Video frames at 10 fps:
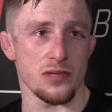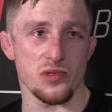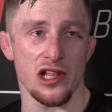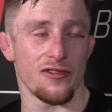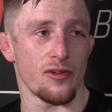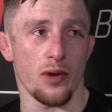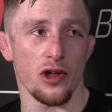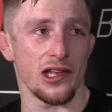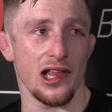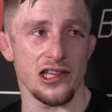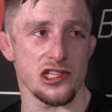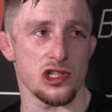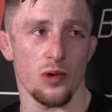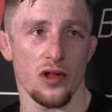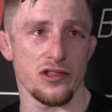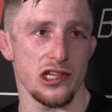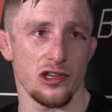I'm still from Pontydwyth in Swansea.